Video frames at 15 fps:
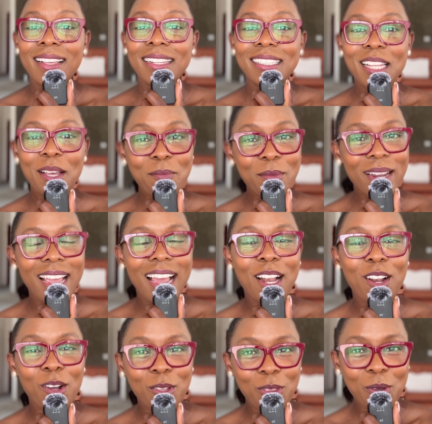Somewhere
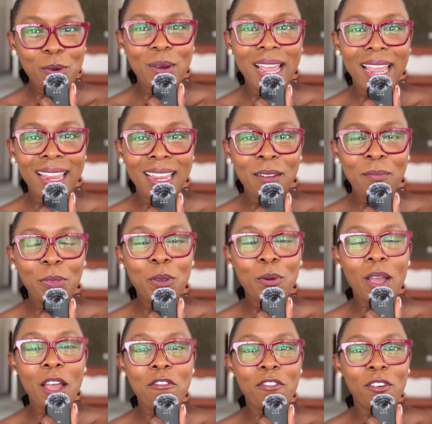along the way, you
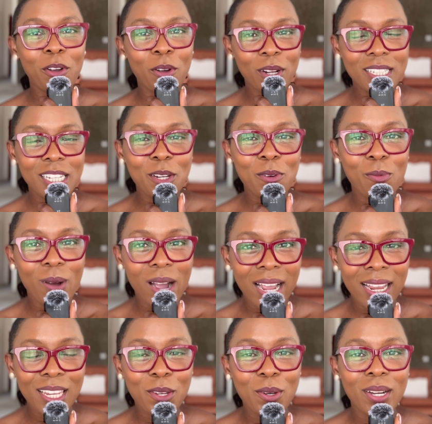have forgotten
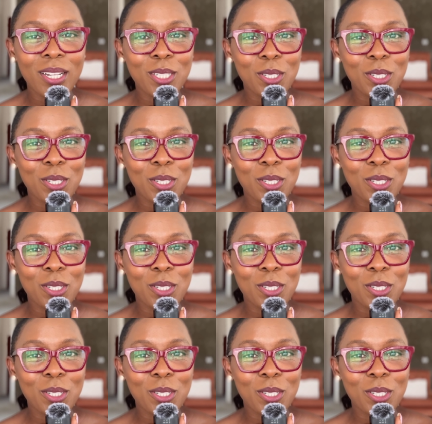why you are